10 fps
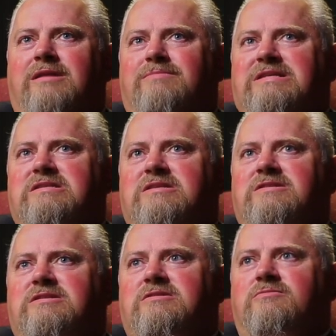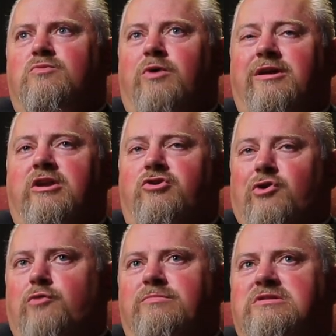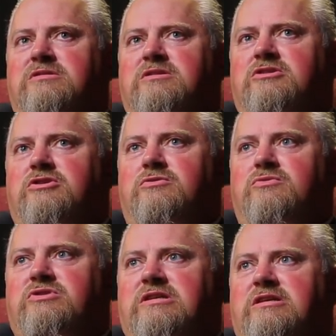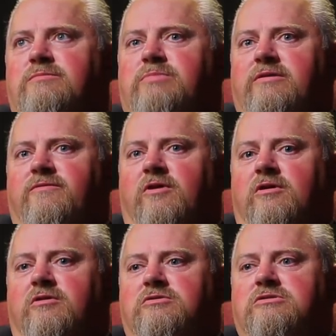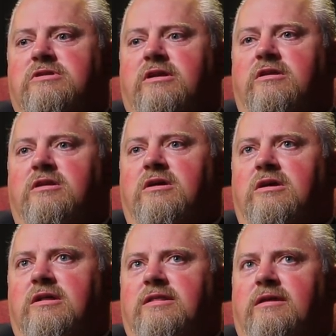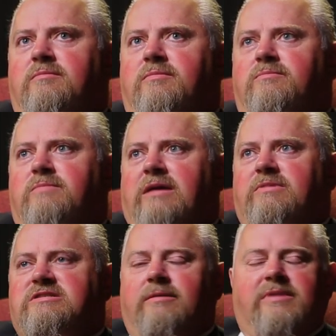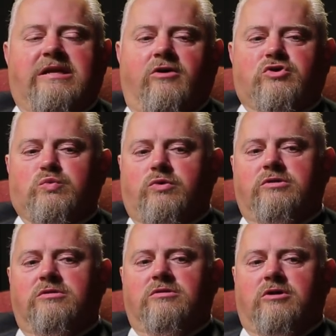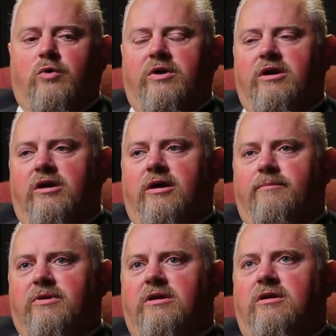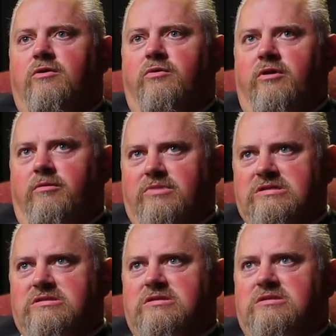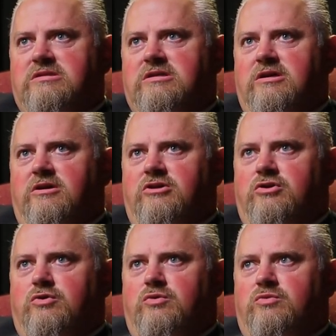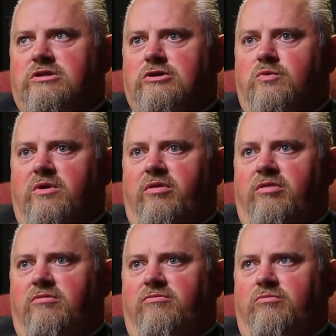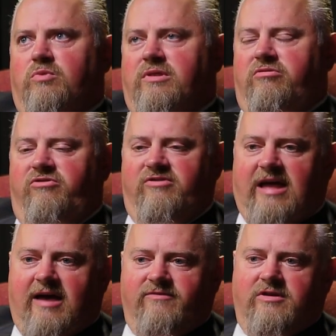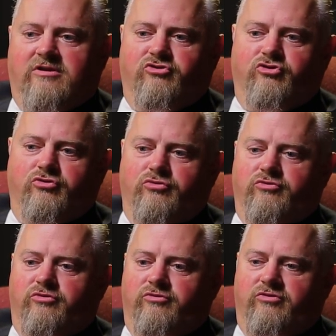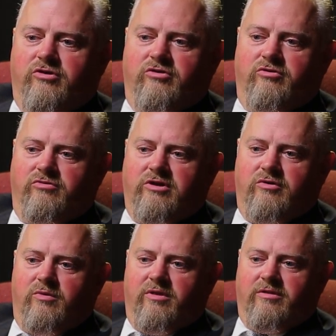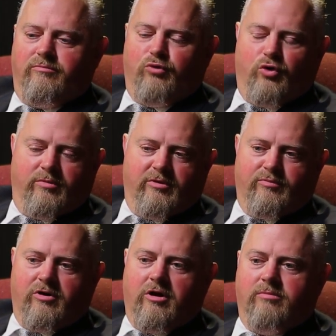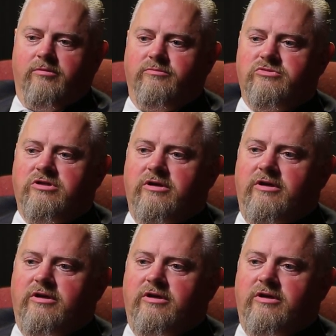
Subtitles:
in your own business, you see pitfalls that maybe somebody else wouldn't. Owning a company, owning the business, you deal with staffing issues, you deal with employment problems,